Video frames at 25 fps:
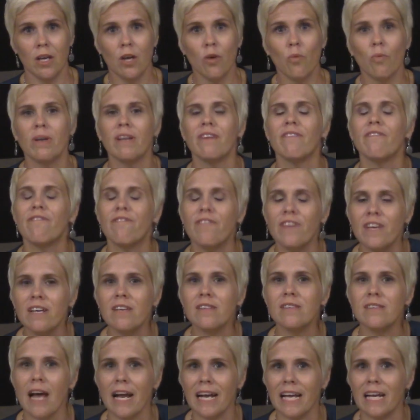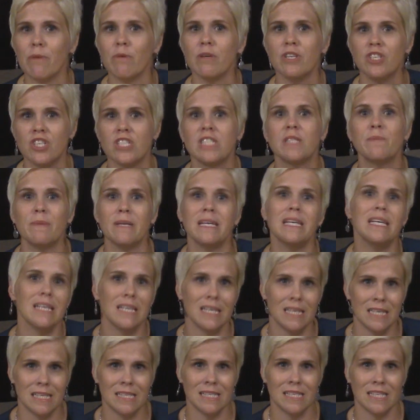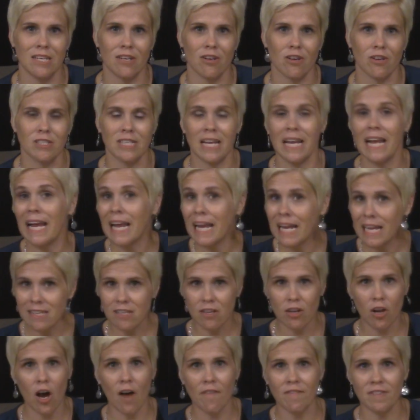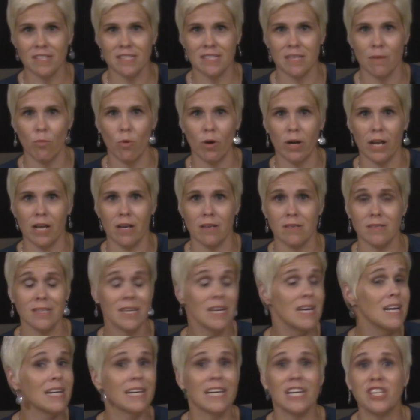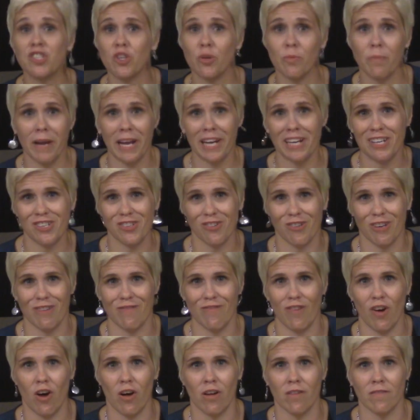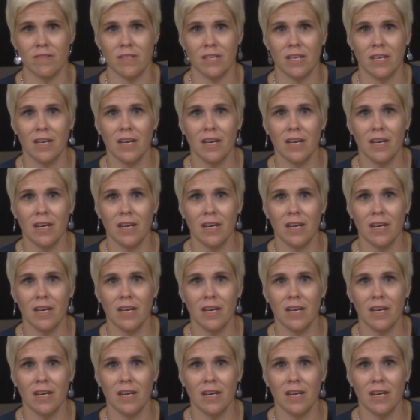when it feels like it would just be easier to hand it off to someone else, get your manager involved.